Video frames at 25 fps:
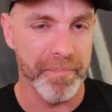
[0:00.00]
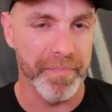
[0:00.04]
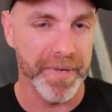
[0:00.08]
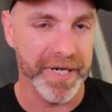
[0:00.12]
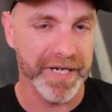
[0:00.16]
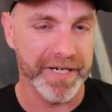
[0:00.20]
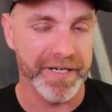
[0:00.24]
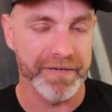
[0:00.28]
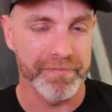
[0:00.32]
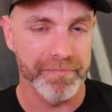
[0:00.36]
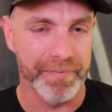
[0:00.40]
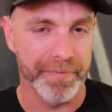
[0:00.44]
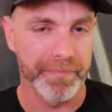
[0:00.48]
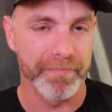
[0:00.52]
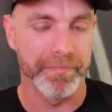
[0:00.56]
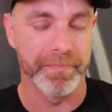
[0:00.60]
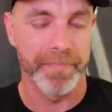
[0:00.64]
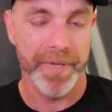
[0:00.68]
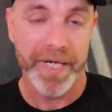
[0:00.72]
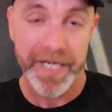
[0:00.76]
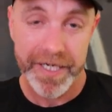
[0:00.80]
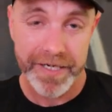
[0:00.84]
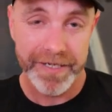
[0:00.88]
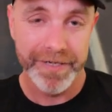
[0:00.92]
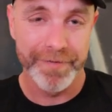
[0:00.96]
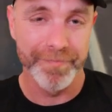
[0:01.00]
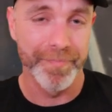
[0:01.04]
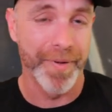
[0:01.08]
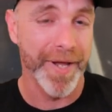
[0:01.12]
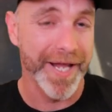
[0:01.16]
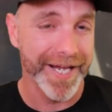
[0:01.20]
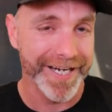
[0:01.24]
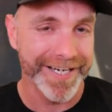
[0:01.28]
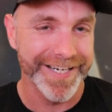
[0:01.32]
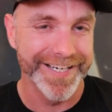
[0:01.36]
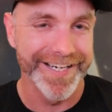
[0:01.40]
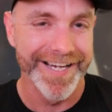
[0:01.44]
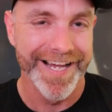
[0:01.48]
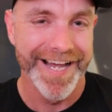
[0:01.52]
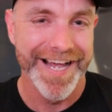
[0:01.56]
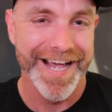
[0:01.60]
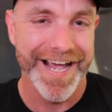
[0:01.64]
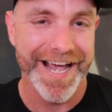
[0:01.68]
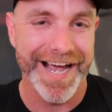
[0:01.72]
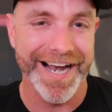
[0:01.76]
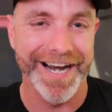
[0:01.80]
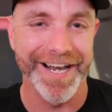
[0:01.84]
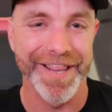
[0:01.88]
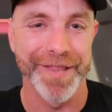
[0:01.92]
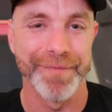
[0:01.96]
big pick
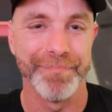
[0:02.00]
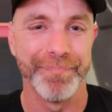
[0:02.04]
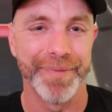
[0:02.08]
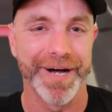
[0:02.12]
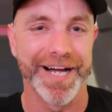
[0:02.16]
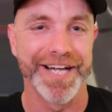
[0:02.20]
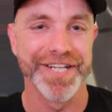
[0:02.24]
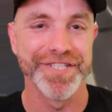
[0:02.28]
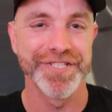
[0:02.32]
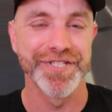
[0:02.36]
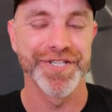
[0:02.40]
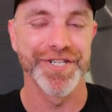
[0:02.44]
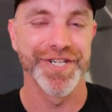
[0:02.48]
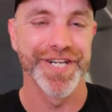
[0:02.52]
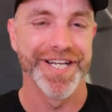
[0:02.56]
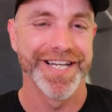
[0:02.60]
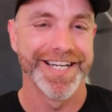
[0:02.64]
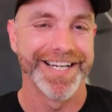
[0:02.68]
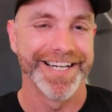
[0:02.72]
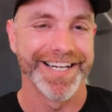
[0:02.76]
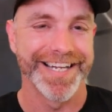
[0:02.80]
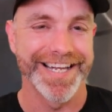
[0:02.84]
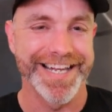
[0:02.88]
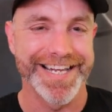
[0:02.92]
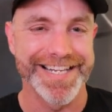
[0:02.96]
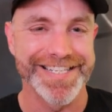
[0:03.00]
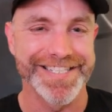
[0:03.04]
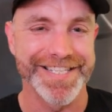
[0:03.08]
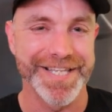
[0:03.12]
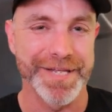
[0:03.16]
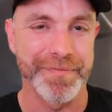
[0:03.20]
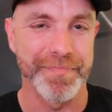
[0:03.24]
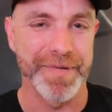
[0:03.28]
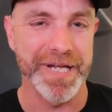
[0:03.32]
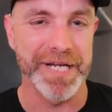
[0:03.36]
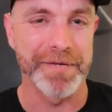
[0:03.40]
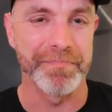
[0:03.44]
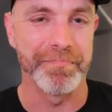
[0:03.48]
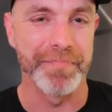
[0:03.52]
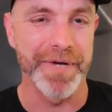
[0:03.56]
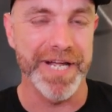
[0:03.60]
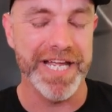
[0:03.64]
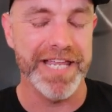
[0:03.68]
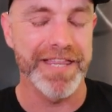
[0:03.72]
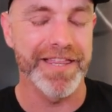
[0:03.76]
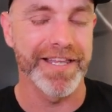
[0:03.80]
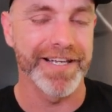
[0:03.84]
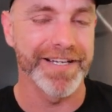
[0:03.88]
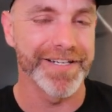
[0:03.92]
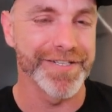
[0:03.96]
out of the bunch is the big
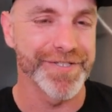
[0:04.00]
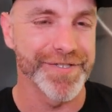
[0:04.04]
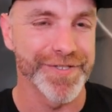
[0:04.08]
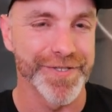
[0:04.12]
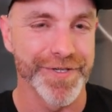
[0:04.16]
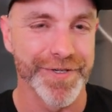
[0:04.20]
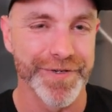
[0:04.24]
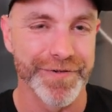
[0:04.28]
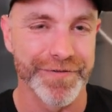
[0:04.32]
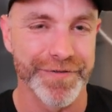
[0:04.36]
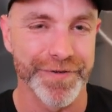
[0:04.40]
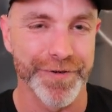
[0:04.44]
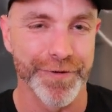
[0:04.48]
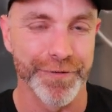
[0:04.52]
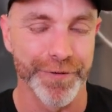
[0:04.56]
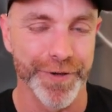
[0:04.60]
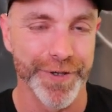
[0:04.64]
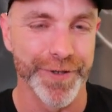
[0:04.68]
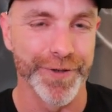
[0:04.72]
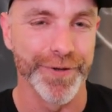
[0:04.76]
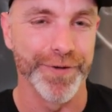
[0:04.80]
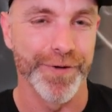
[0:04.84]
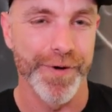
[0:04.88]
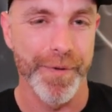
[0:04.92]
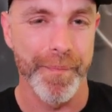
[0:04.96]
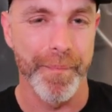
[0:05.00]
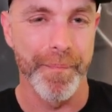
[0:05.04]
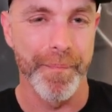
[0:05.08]
beaver tooth grill